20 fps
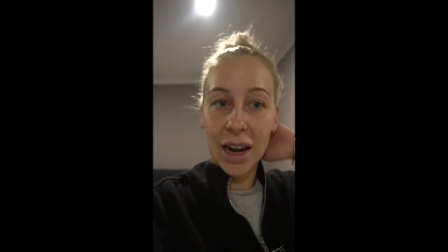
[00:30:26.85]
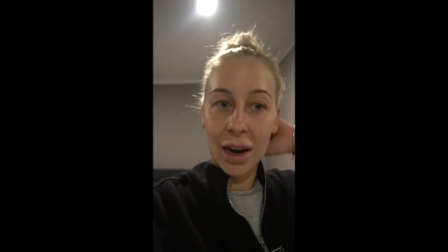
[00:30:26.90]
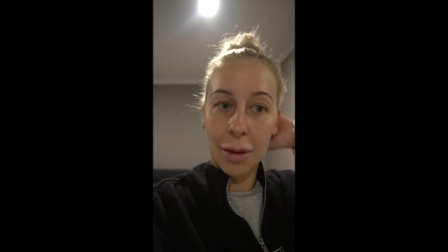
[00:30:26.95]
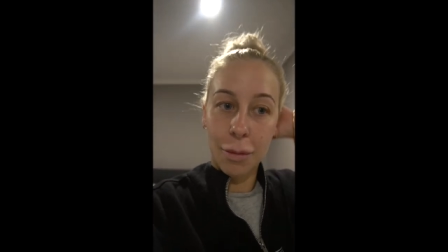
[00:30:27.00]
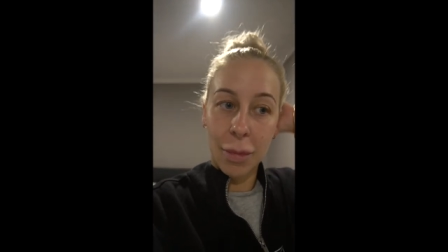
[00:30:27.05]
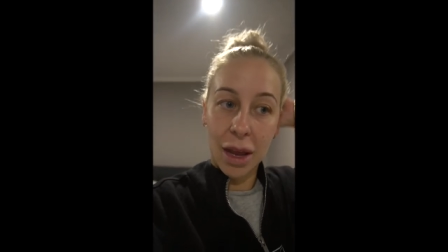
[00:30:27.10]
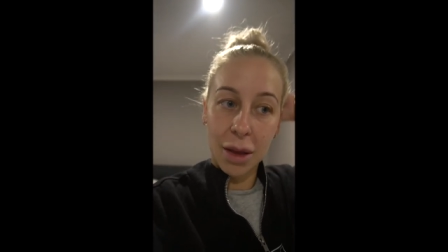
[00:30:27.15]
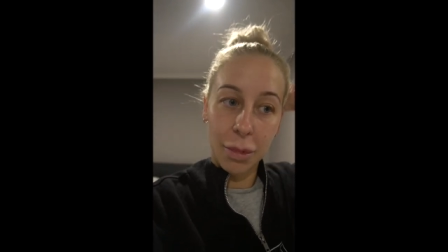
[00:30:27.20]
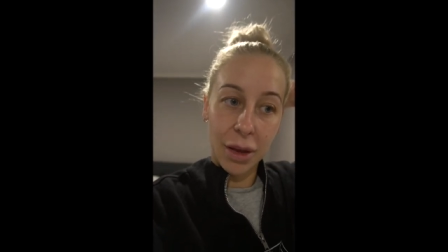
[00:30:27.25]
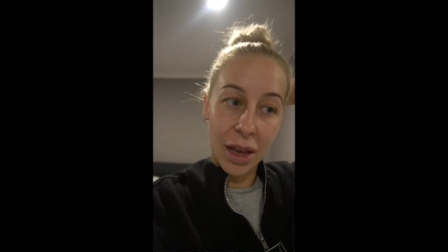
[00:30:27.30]
and
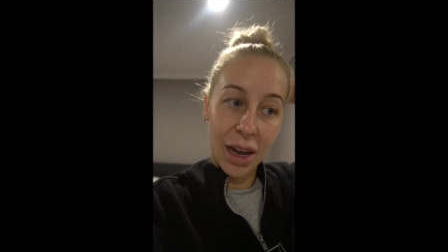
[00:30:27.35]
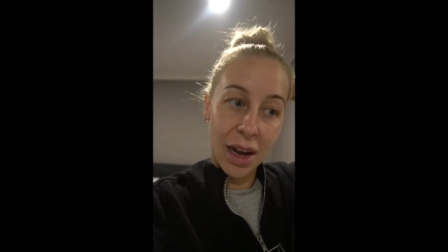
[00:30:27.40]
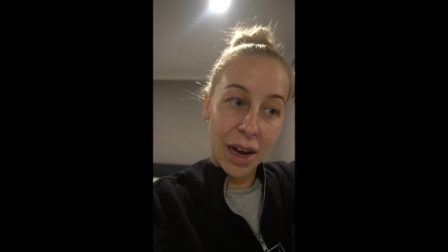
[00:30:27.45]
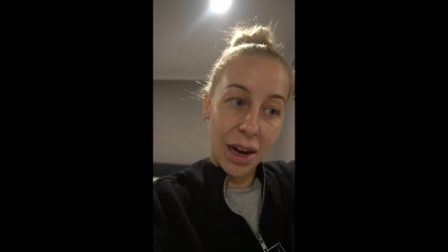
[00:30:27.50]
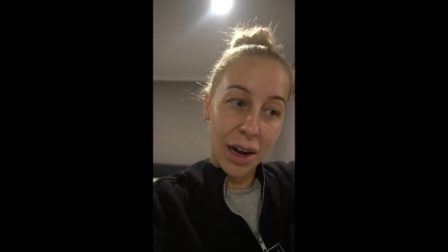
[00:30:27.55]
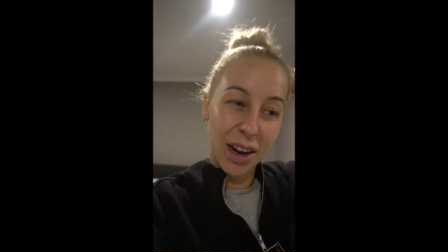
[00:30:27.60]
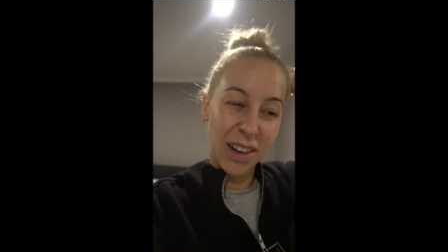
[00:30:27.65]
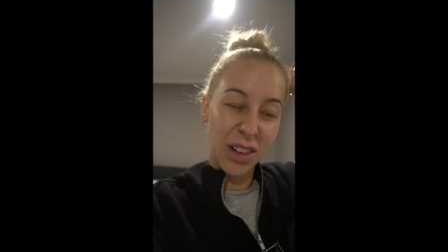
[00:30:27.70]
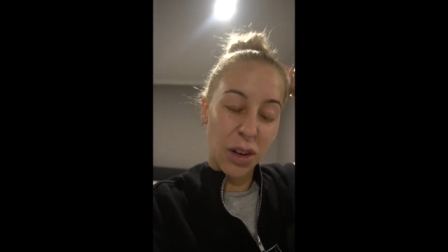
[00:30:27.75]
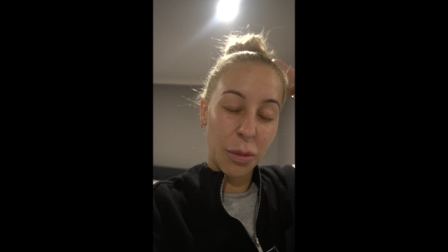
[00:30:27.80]
maybe
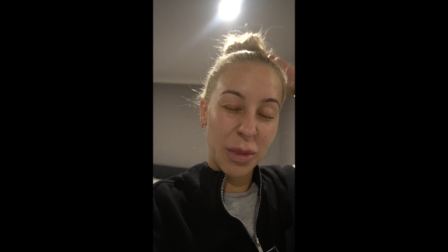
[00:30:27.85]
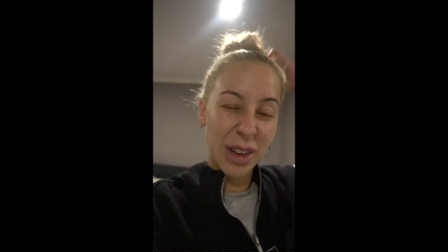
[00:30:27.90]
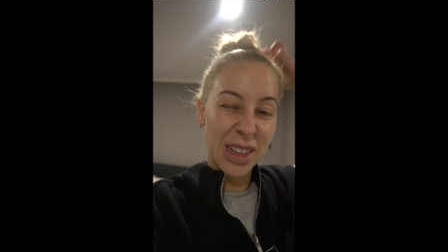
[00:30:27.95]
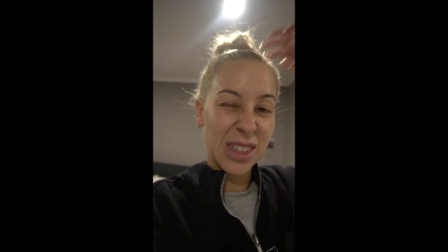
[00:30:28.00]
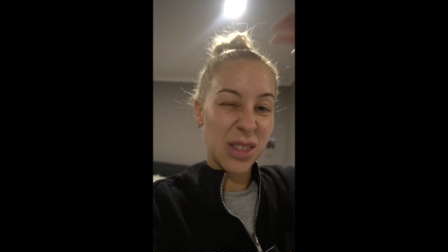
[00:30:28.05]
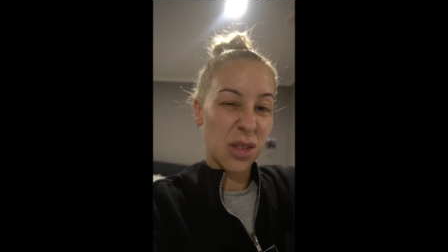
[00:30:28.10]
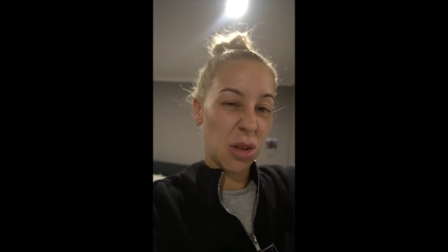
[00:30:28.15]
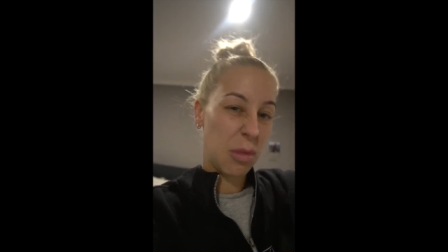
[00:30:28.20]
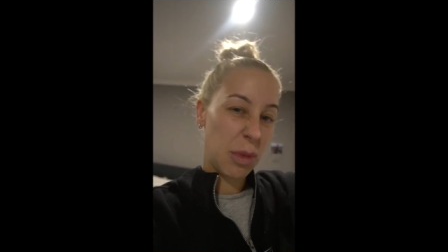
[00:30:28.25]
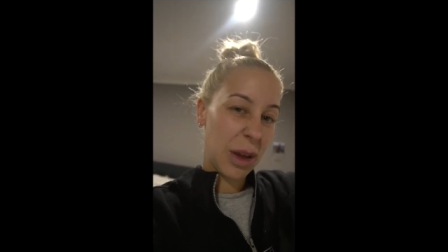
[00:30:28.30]
had I not been
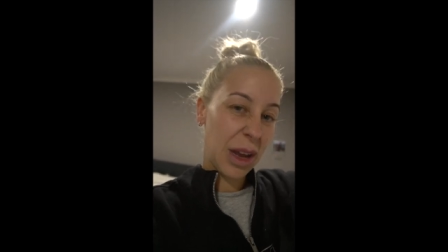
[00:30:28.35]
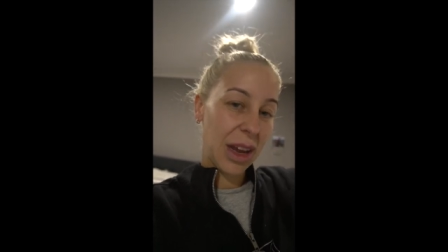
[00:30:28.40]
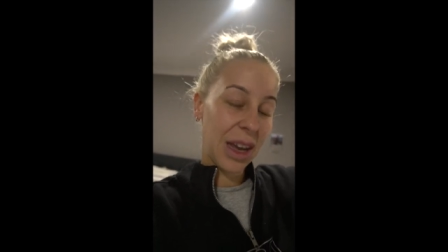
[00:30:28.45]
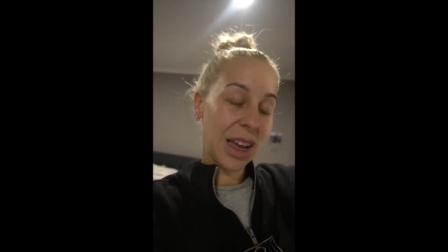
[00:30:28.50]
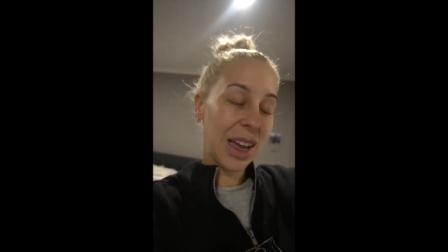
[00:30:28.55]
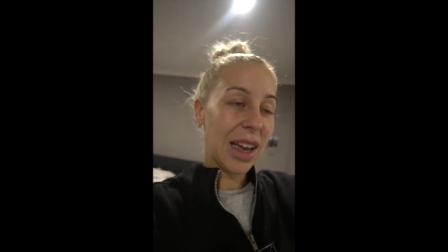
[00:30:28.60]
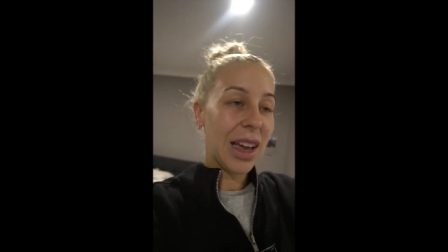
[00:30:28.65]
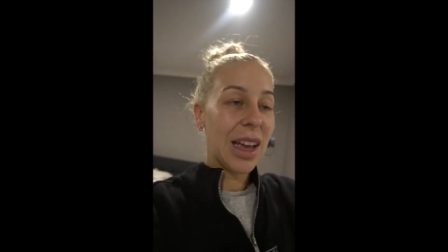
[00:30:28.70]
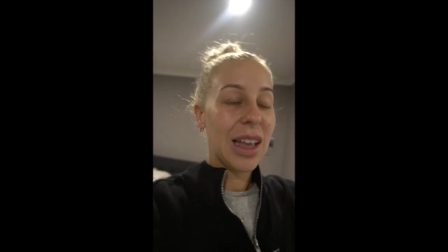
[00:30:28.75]
so big